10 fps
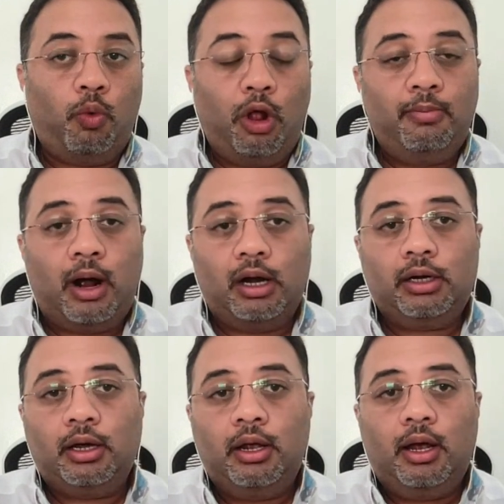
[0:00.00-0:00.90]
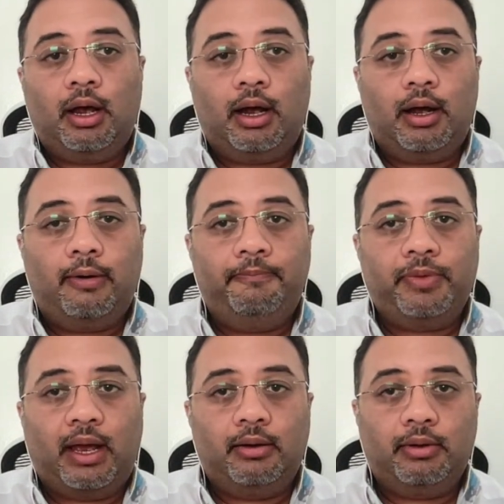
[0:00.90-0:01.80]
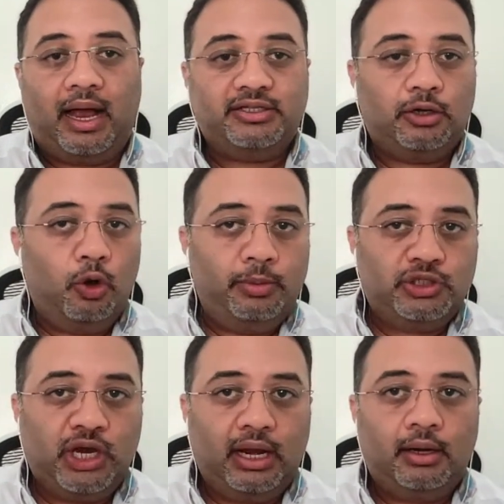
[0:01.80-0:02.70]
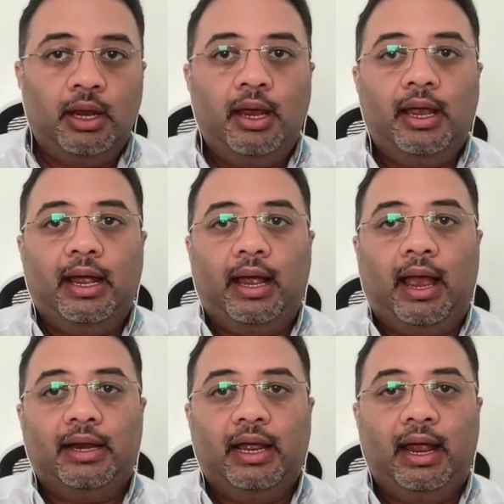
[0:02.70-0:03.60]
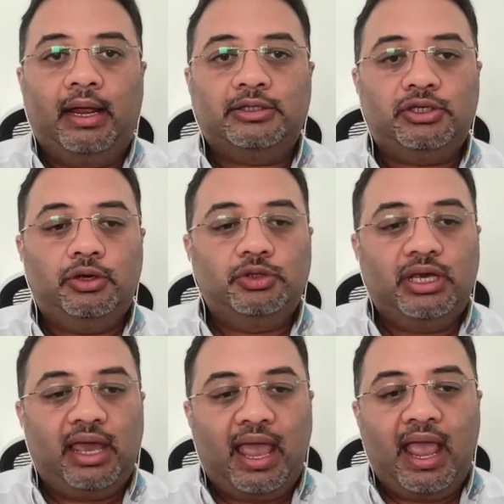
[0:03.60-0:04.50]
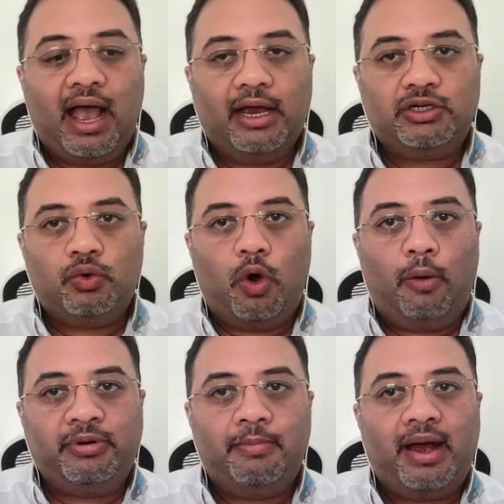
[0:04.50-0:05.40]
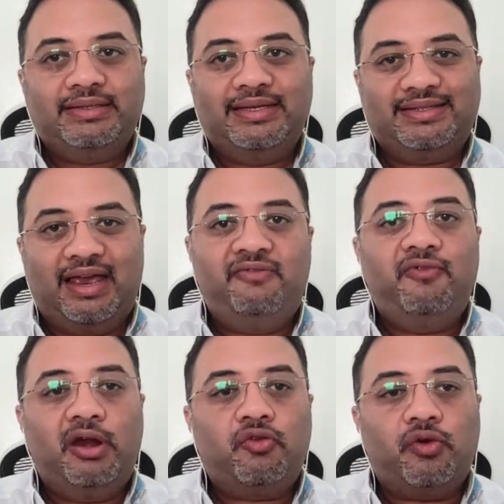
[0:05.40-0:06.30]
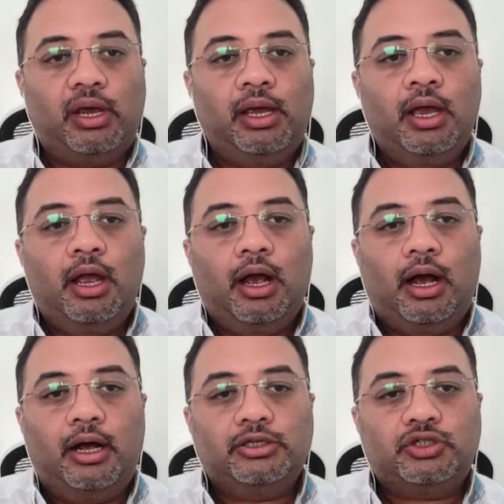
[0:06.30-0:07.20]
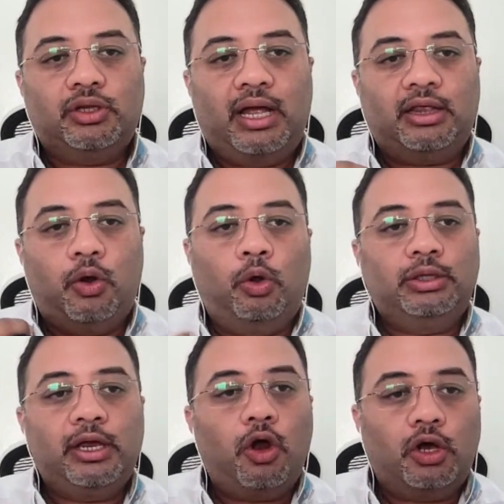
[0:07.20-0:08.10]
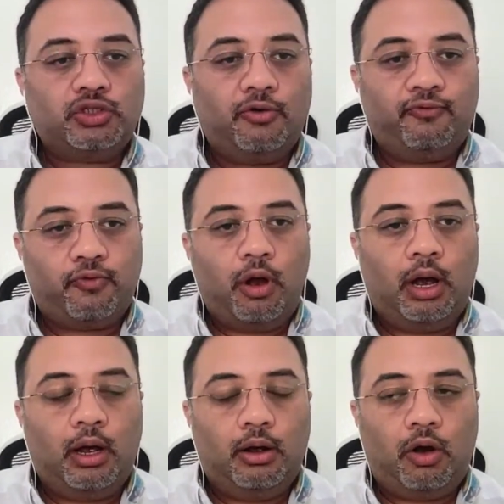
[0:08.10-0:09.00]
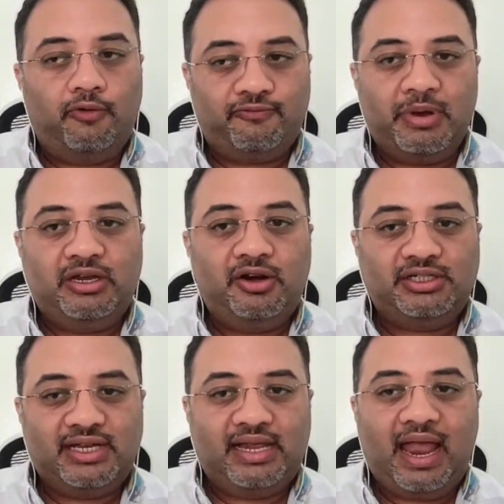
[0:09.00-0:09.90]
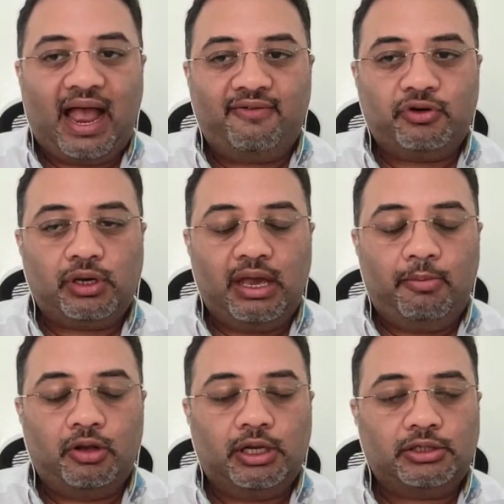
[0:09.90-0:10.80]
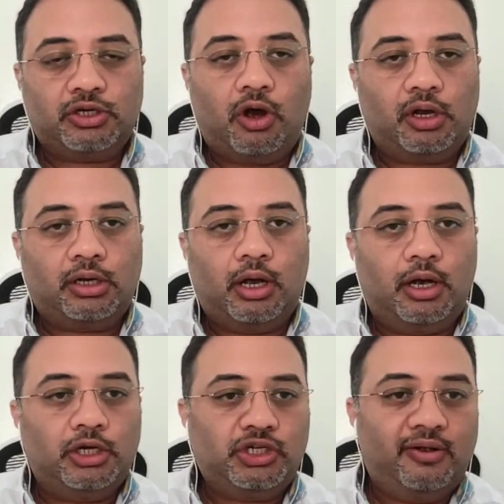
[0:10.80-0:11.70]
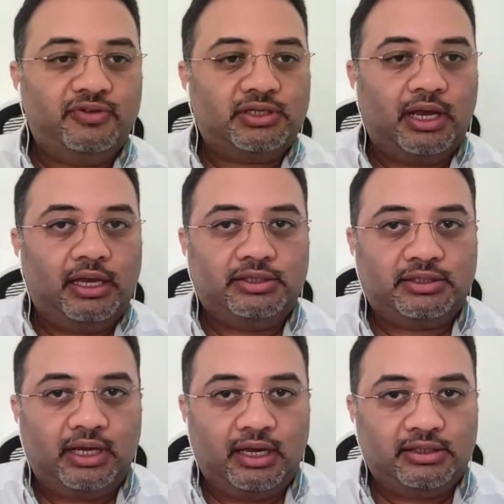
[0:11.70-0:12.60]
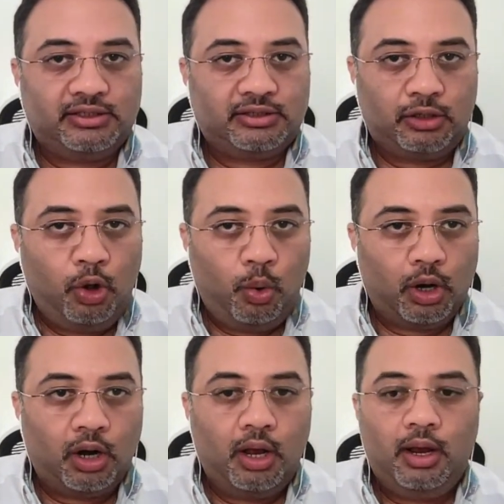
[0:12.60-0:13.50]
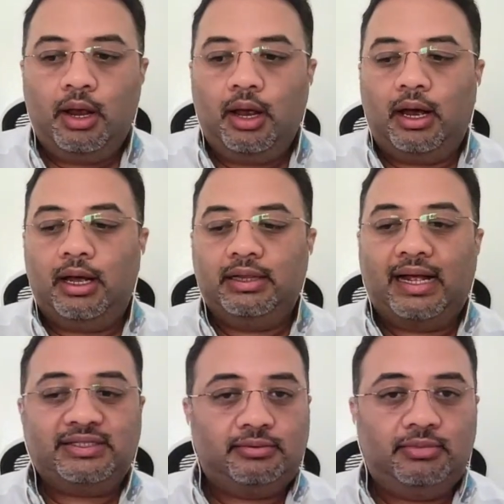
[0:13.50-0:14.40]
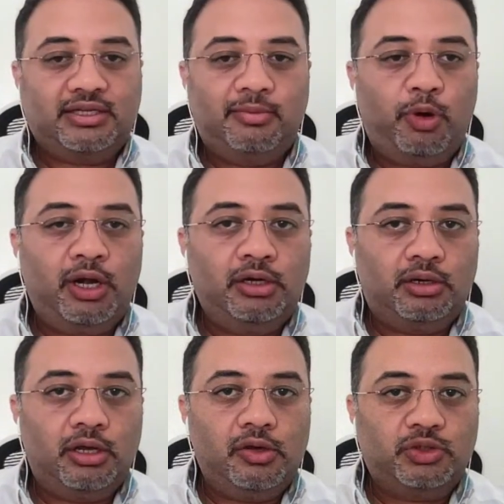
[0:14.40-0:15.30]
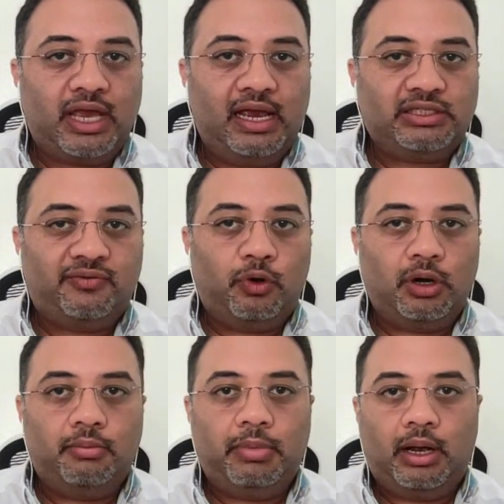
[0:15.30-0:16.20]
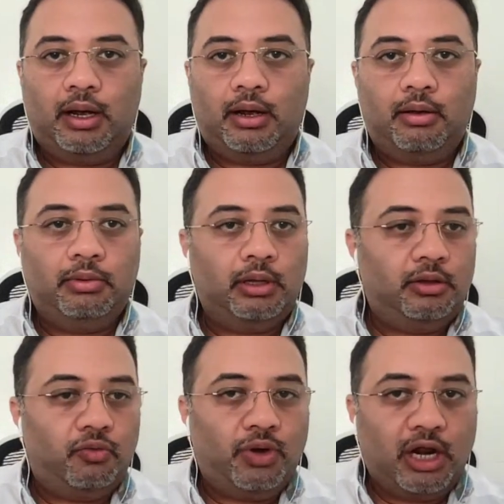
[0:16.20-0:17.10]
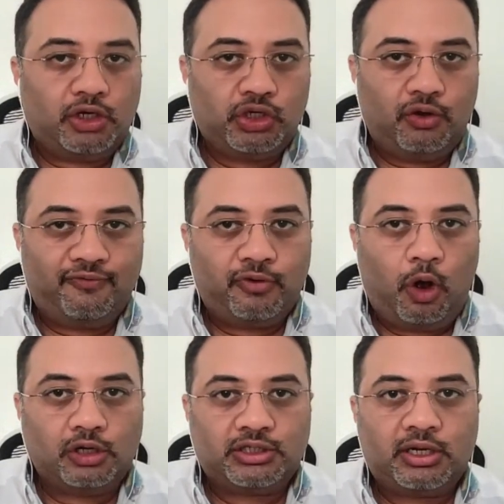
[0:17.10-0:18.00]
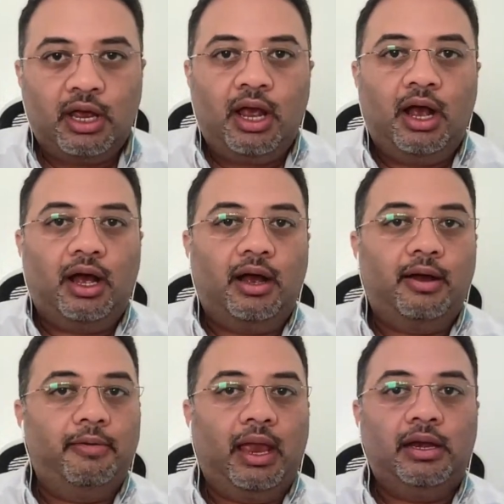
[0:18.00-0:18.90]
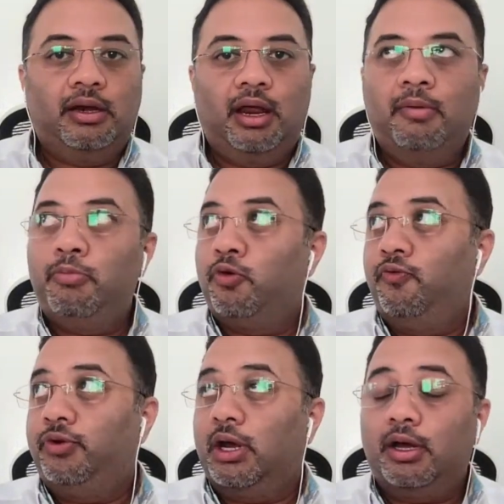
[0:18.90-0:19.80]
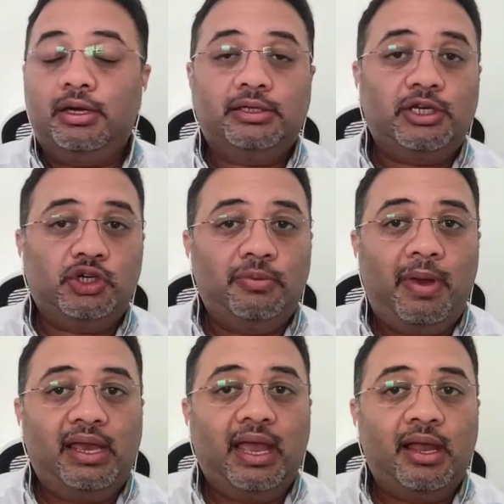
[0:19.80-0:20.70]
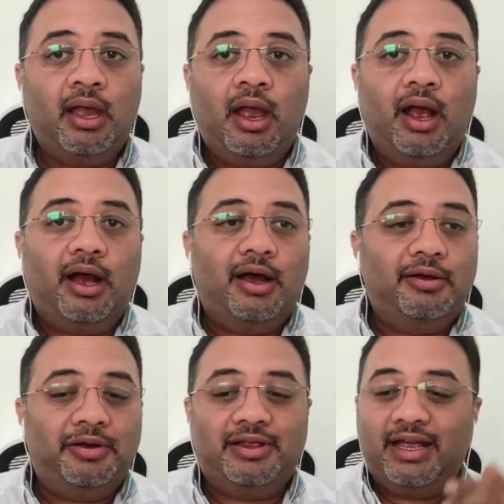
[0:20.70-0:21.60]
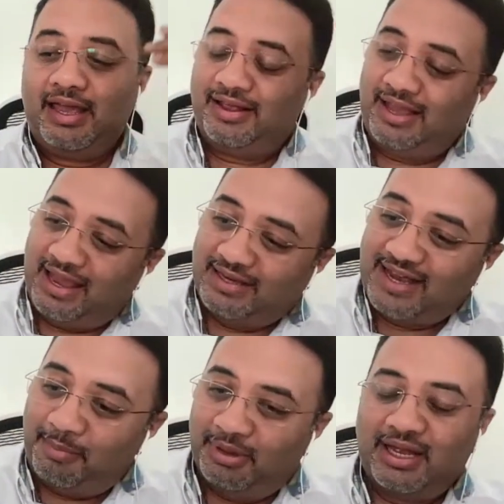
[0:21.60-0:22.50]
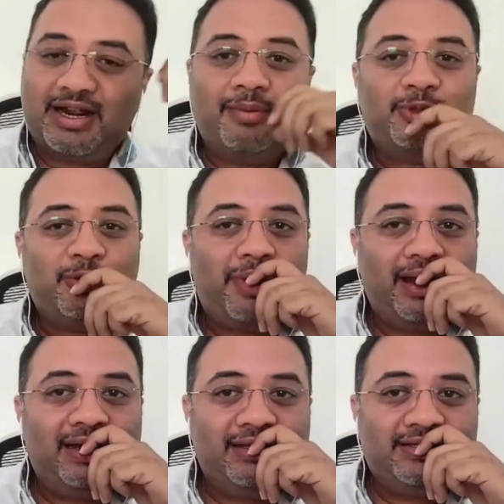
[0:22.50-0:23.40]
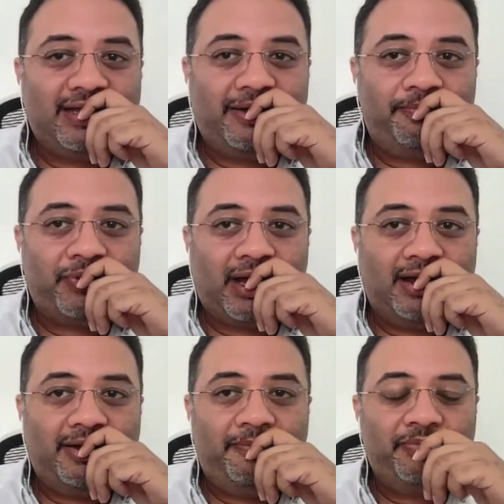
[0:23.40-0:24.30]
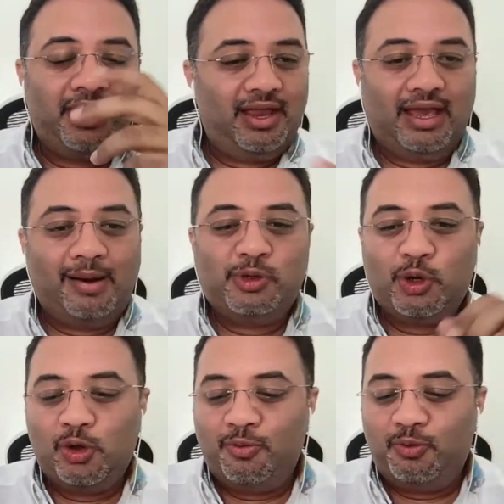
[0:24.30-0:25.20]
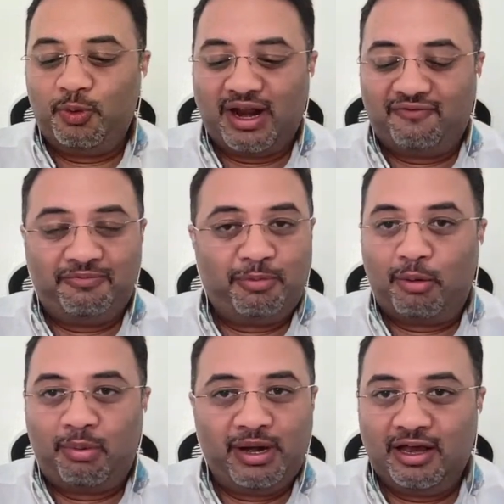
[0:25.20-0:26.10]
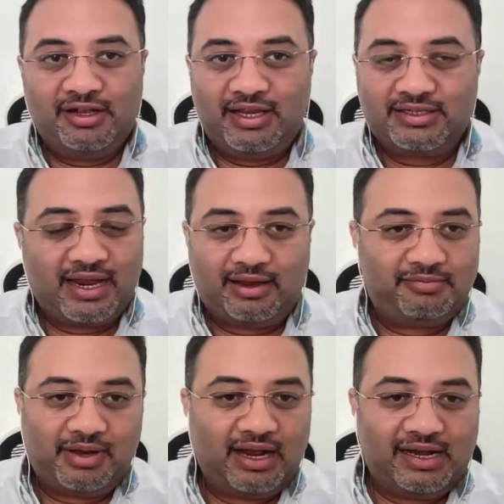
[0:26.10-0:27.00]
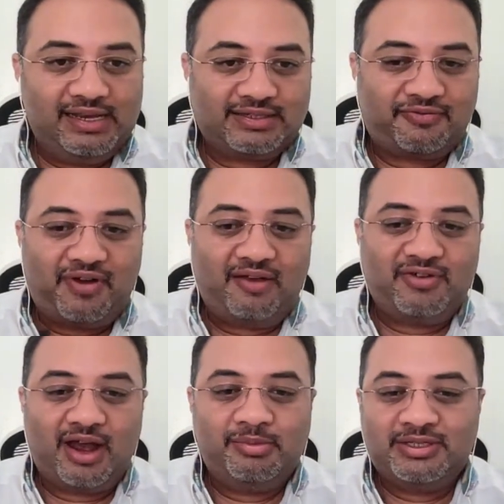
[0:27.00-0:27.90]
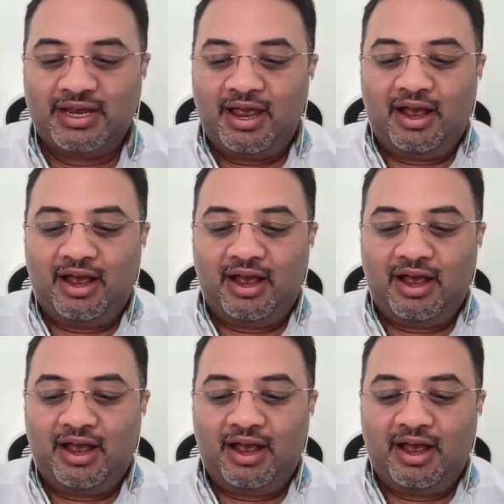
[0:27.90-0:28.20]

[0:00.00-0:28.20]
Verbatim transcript: Walmart um, uh, as a global chain, uh, and it's using AI to optimize its inventory uh, so that the holding cost of uh, of materials that they have to keep on their stock uh, shelves is is lower. Uh, that's that's a brilliant use case for uh, the the reduction of cost in improved decision making. the the example that comes to mind is, um, um, and I'm sure you would have probably heard this like at least five times